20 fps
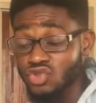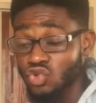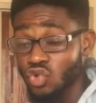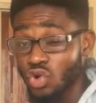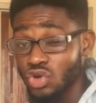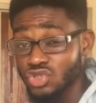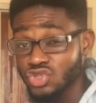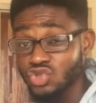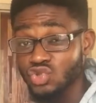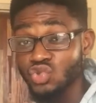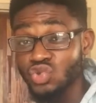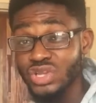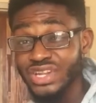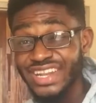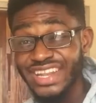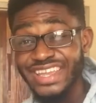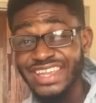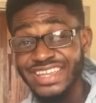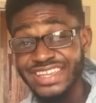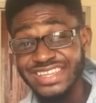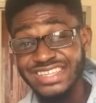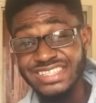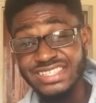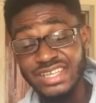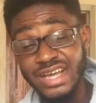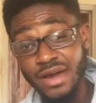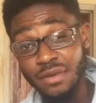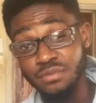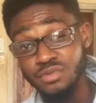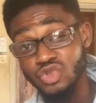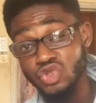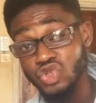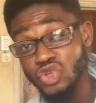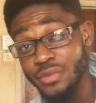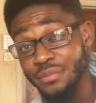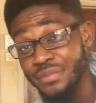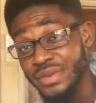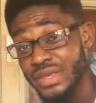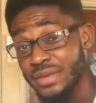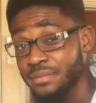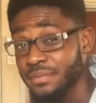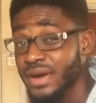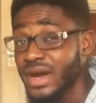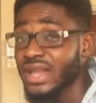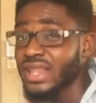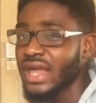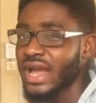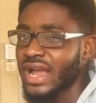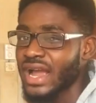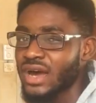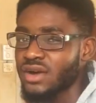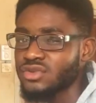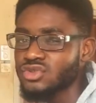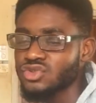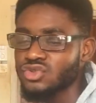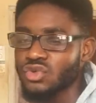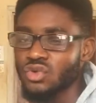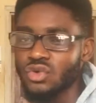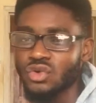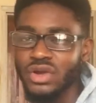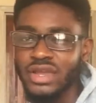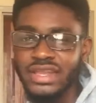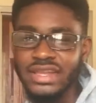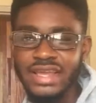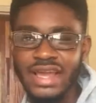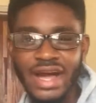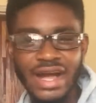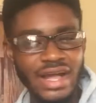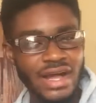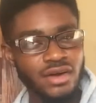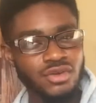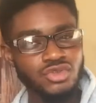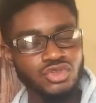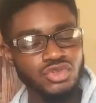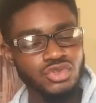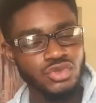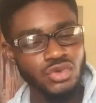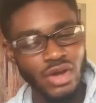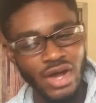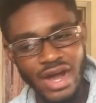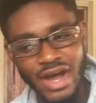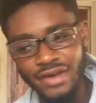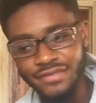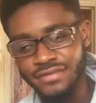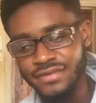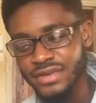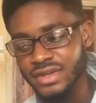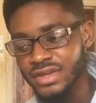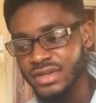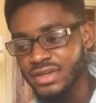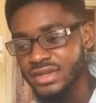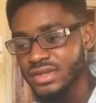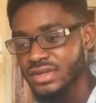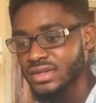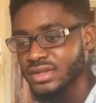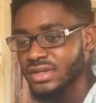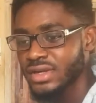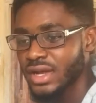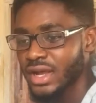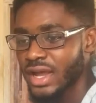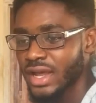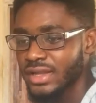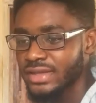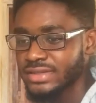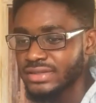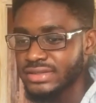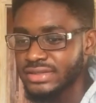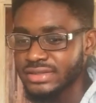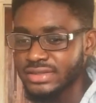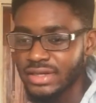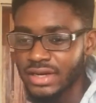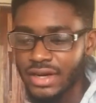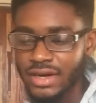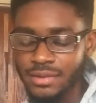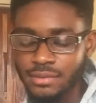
to also link it up to your PayPal account or any account you have, and